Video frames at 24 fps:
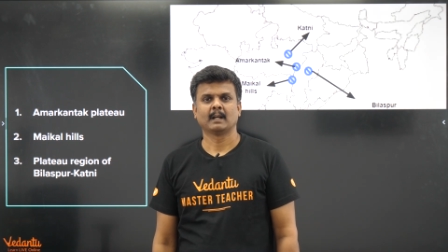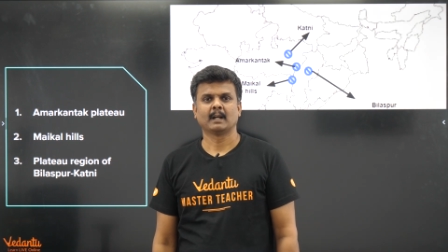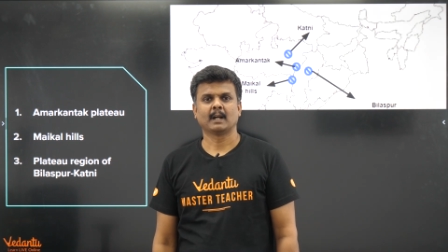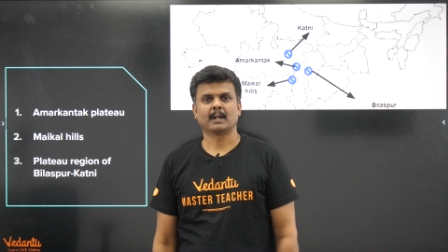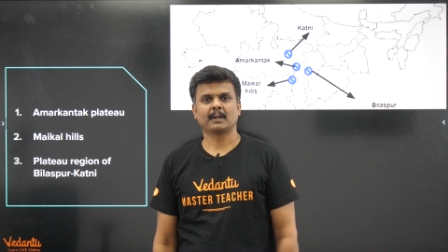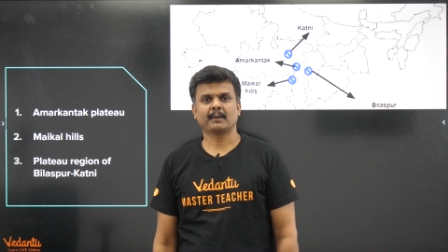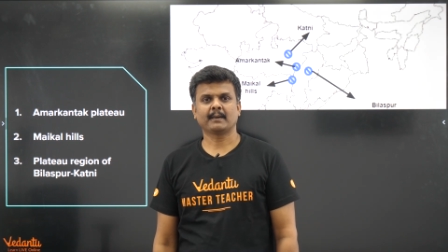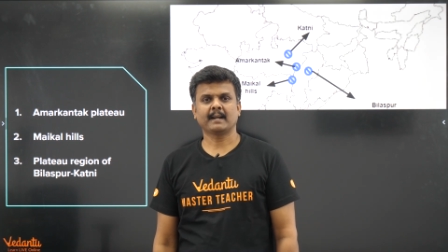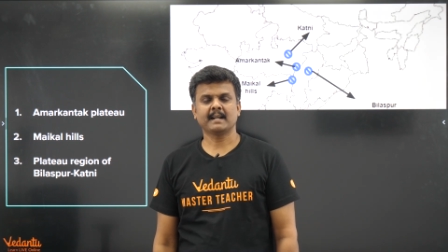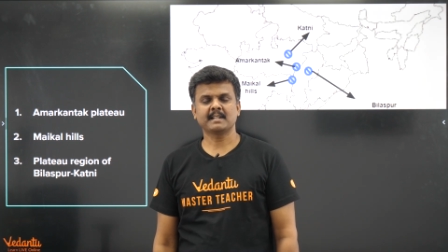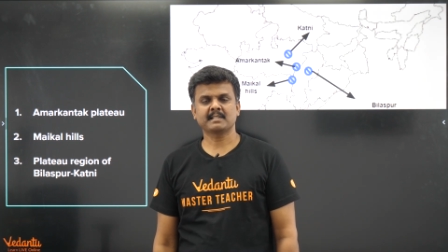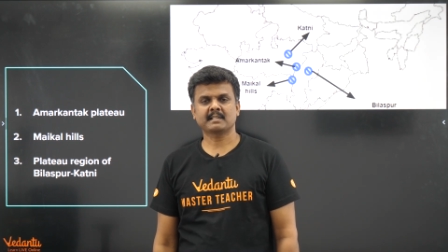Are
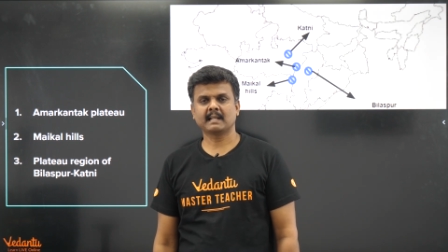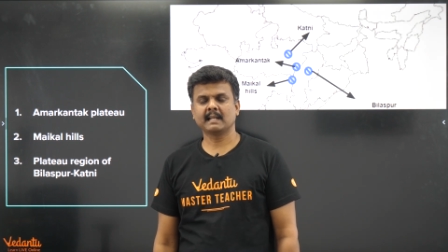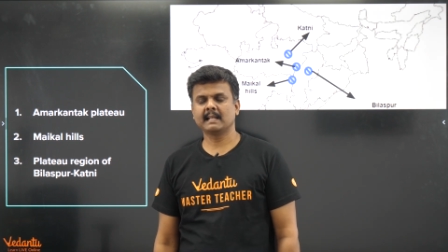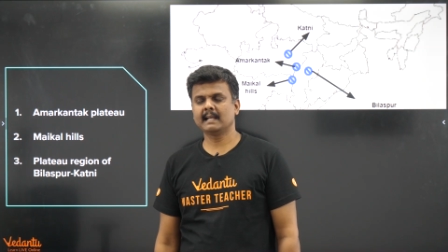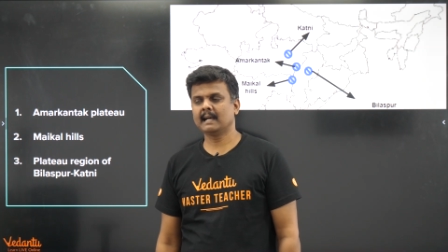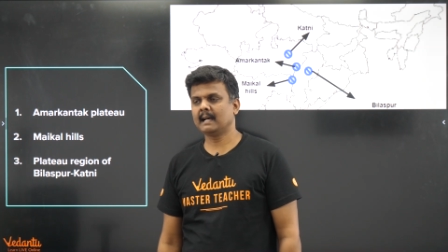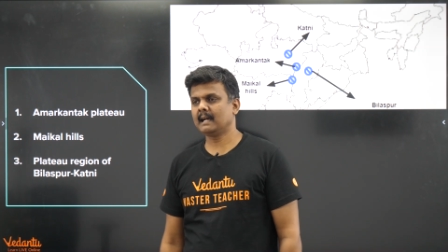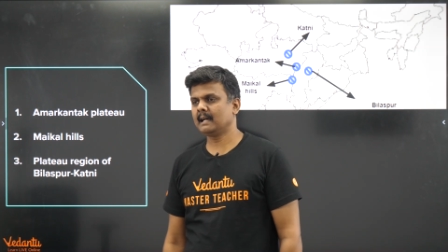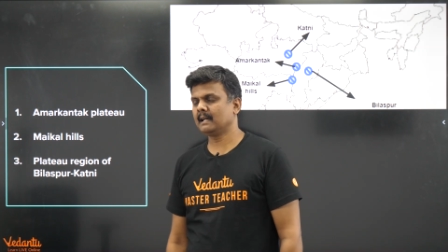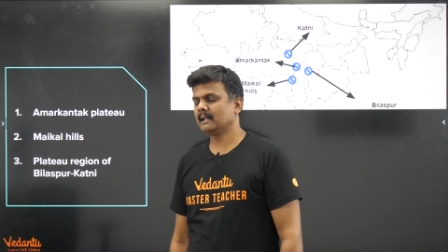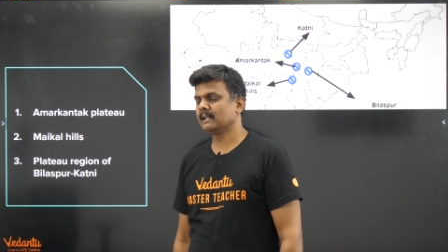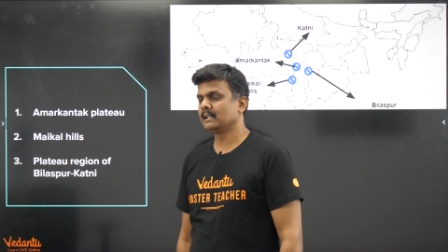you guys
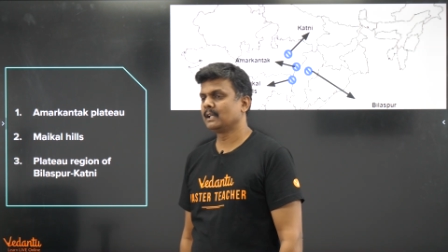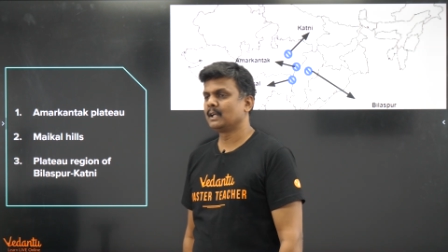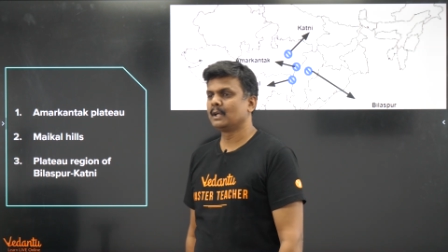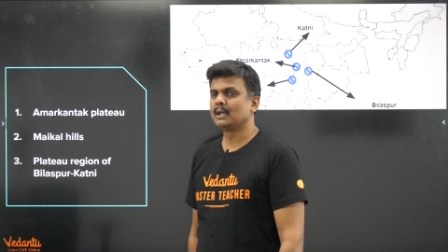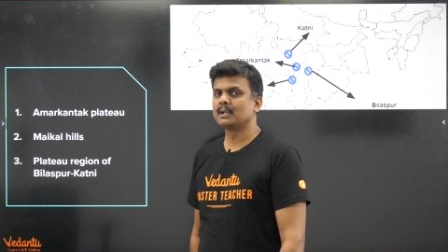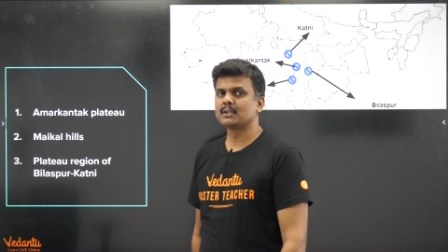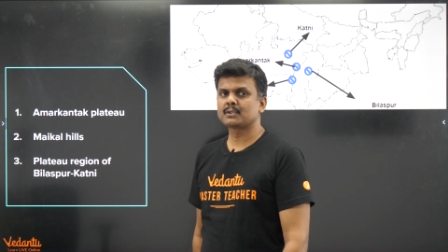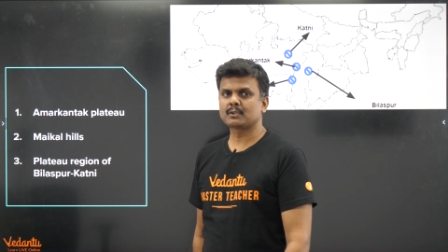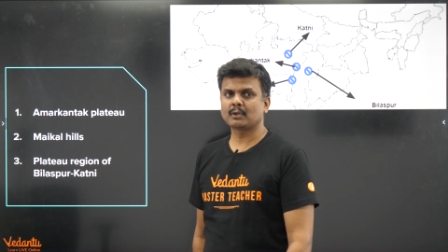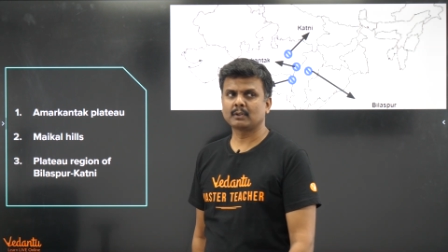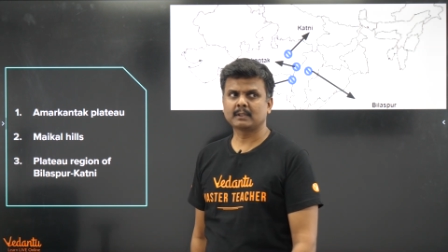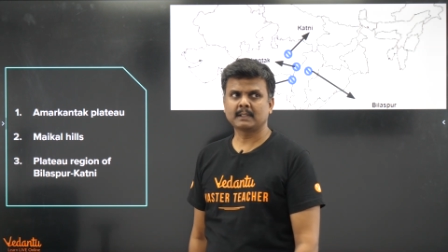clear?
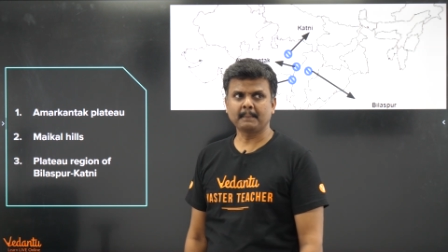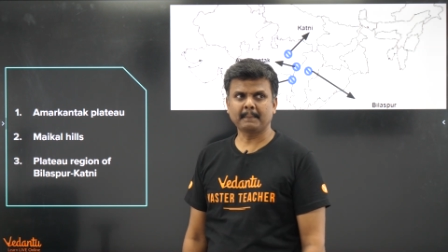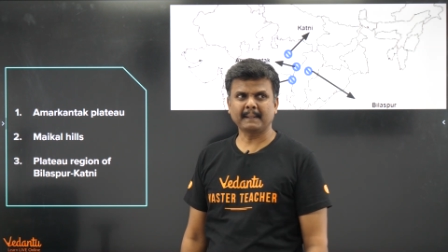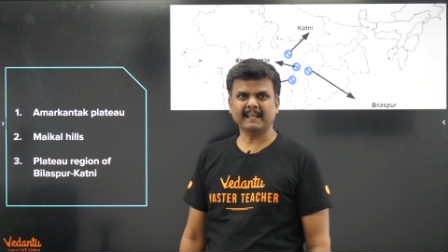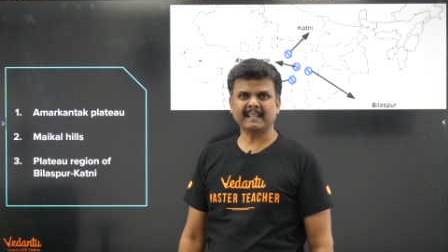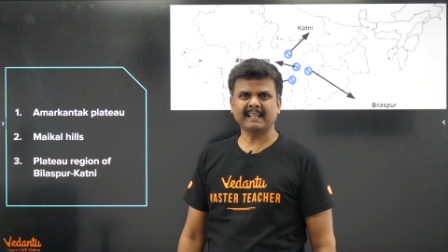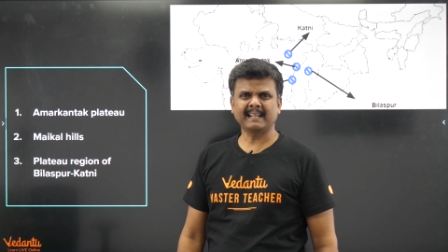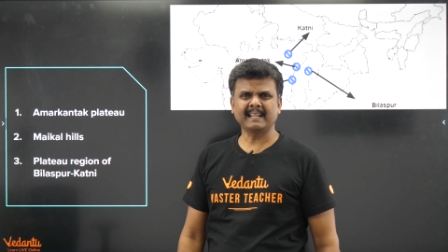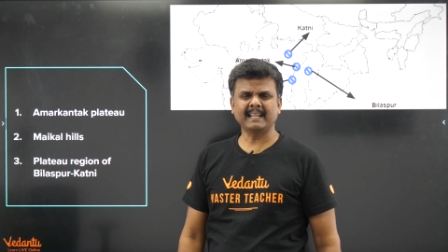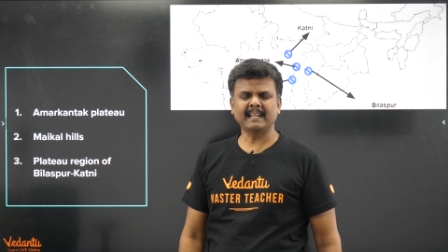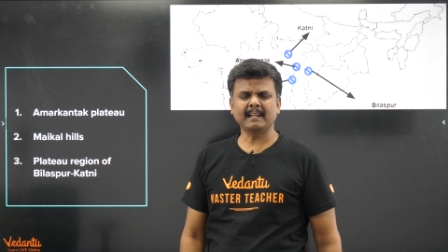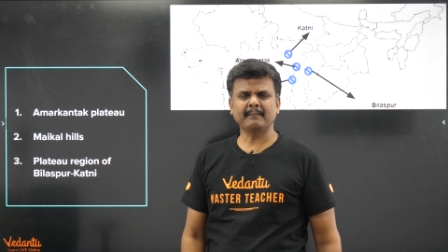So
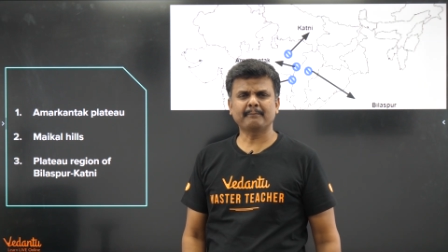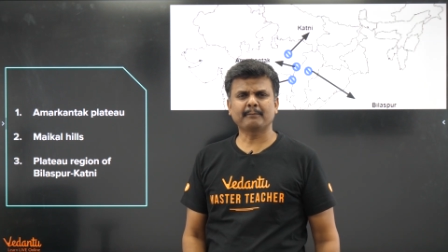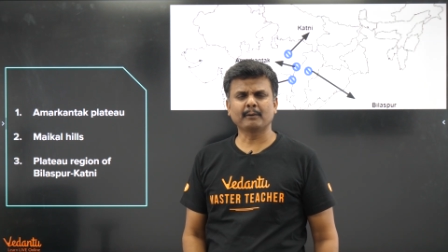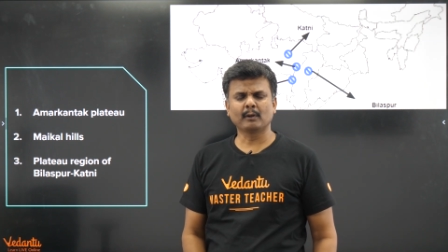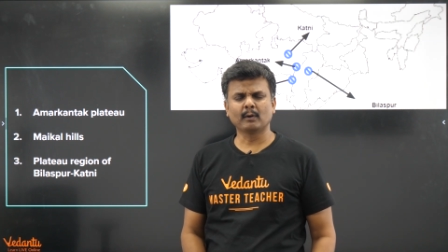typically if